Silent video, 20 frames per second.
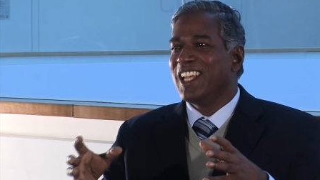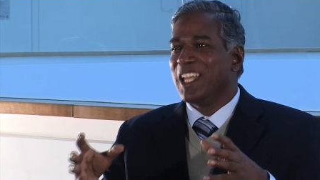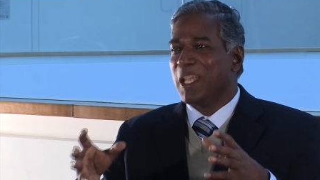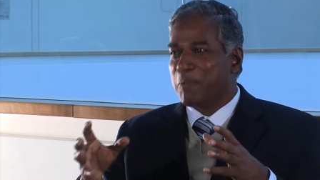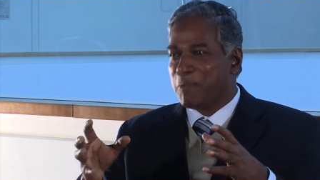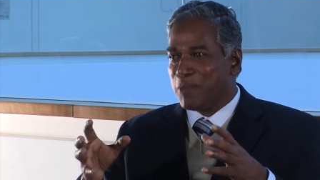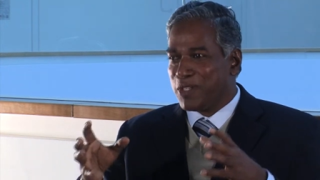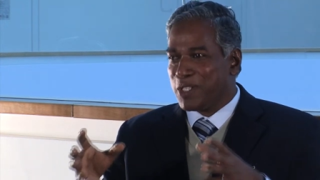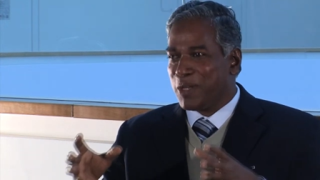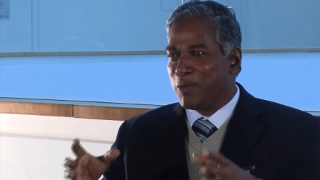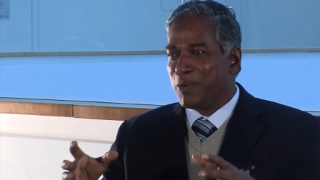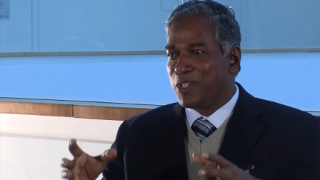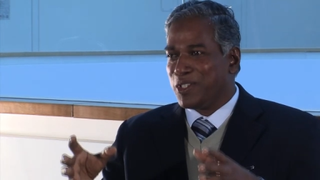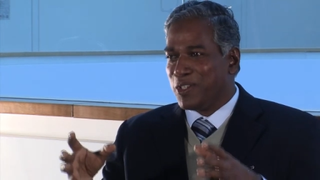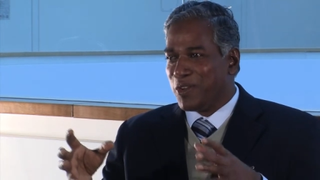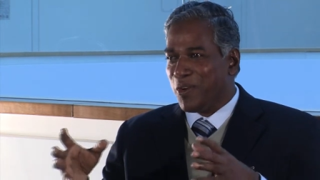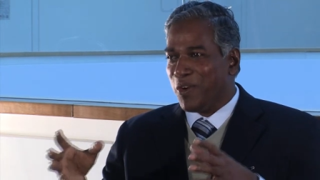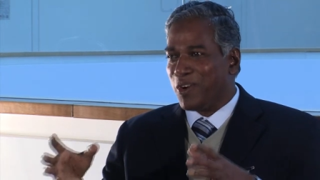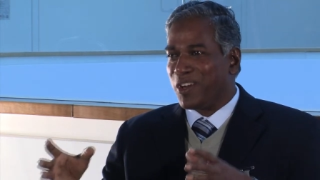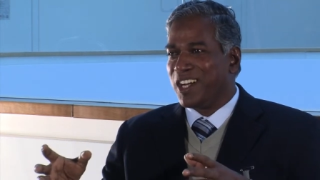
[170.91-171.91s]
epistemology
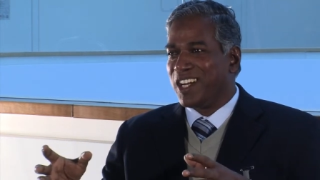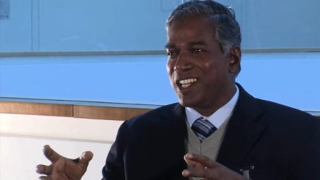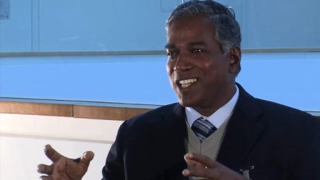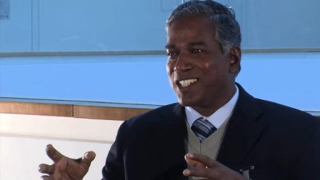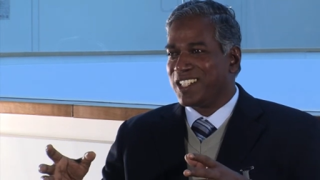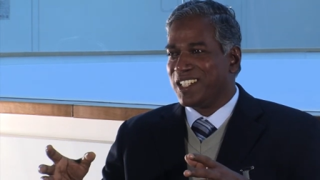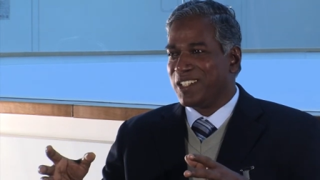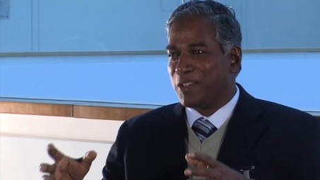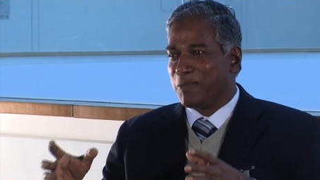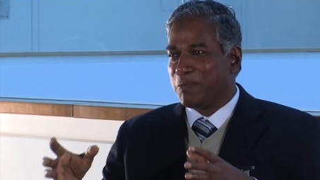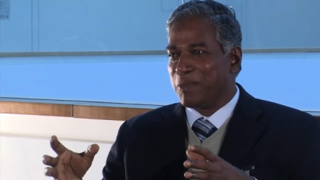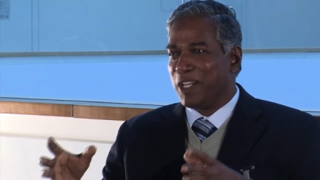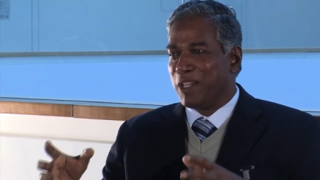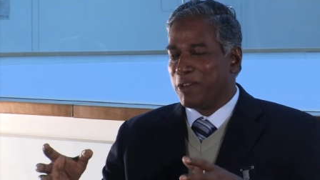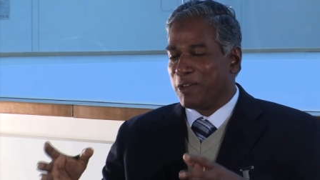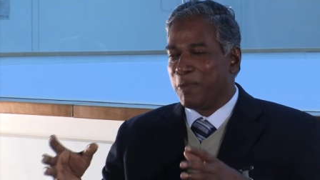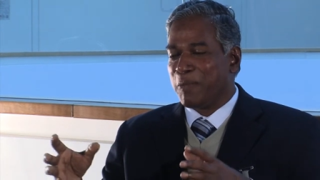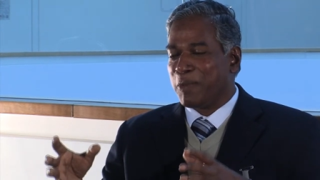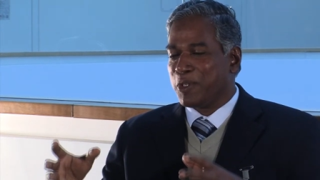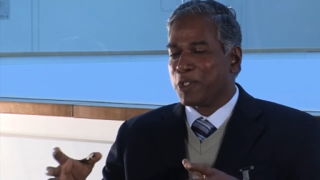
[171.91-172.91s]
of contradiction,
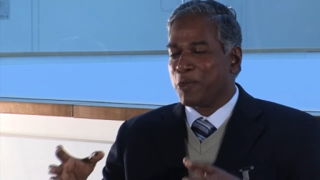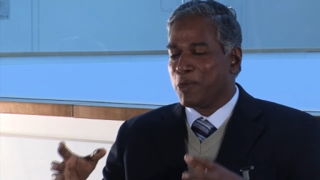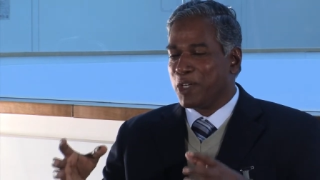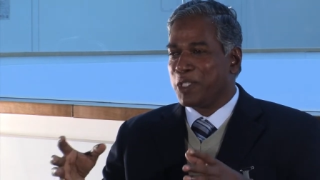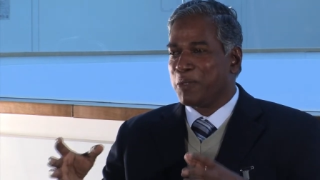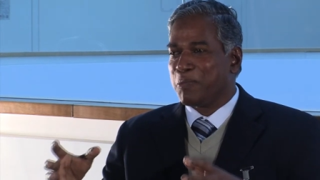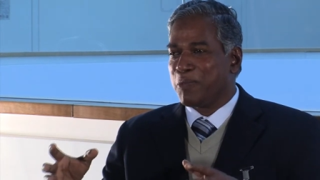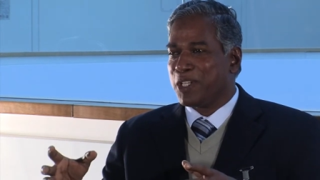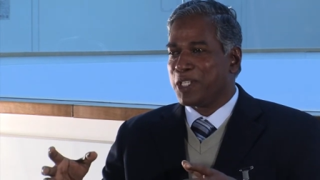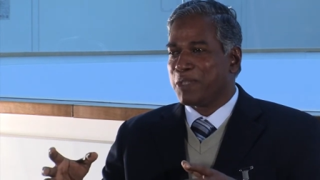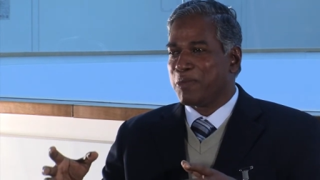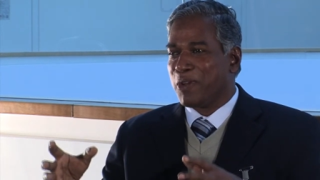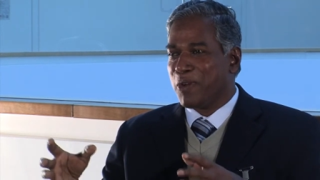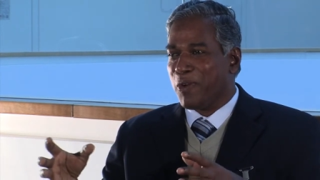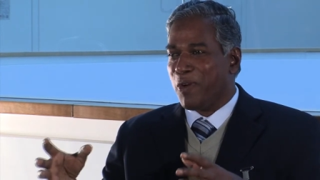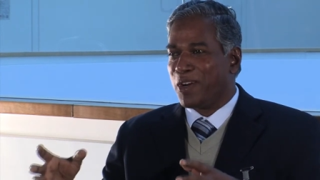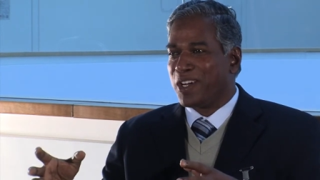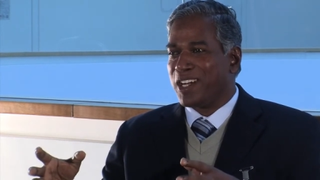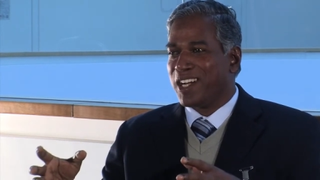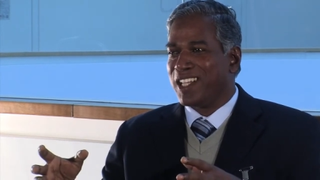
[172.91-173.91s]
epistemology principle of
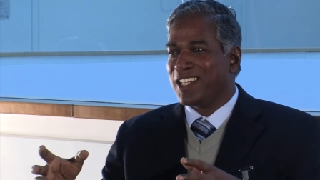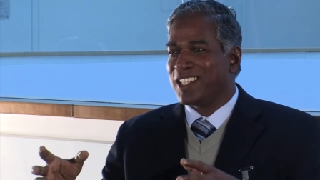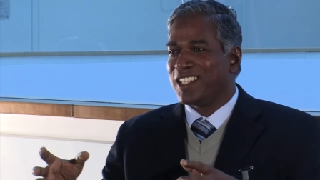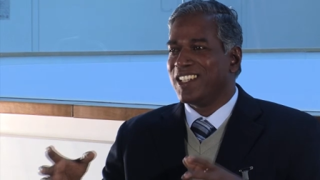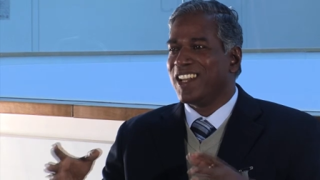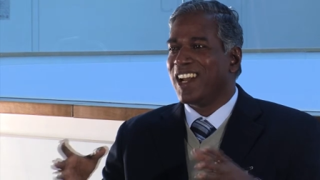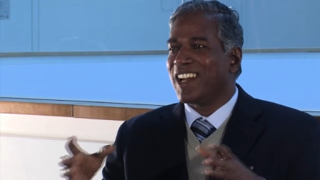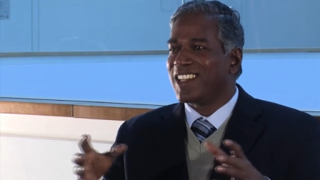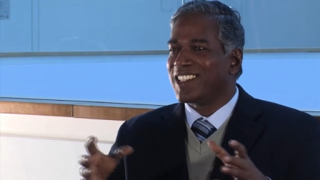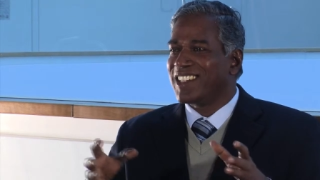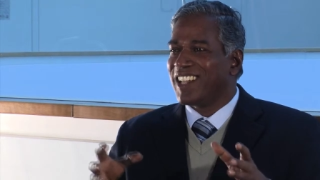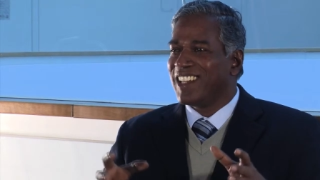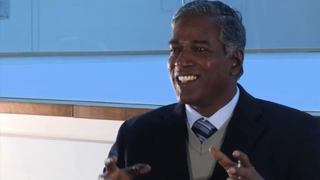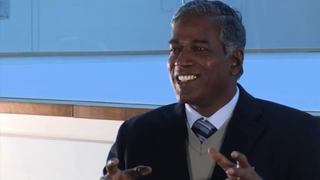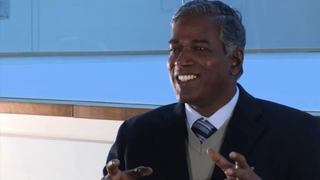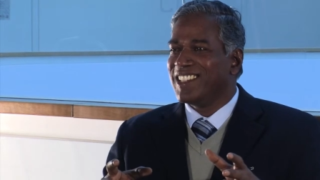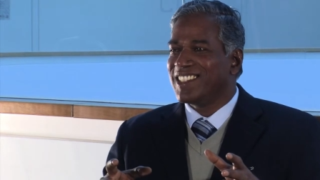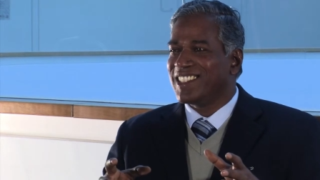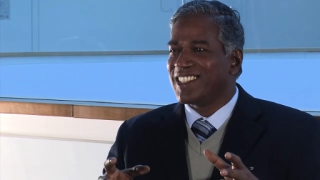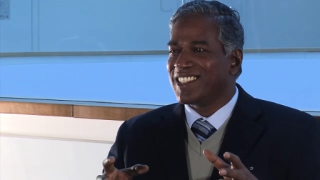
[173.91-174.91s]
contradiction in
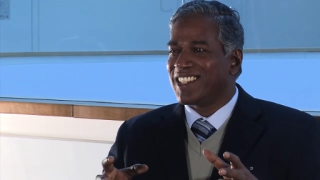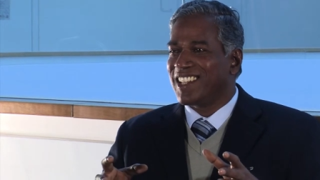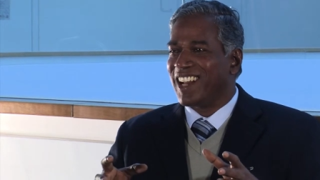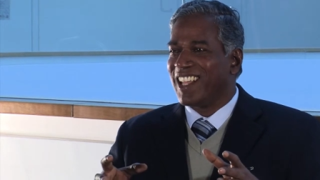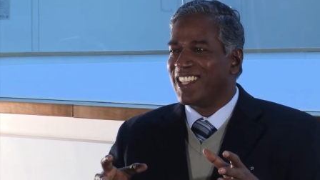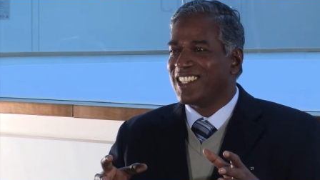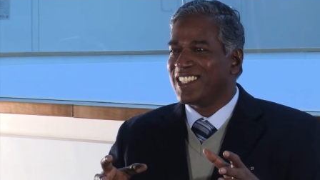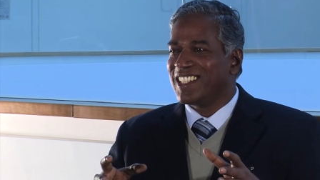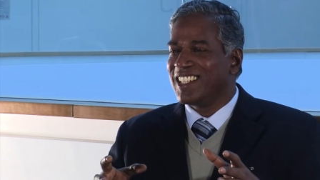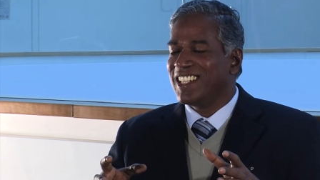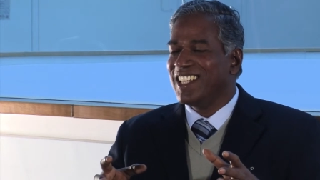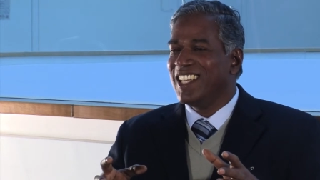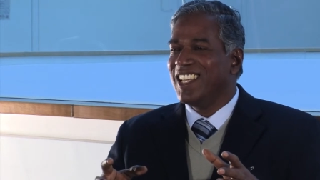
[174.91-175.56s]
understanding Jesus Christ.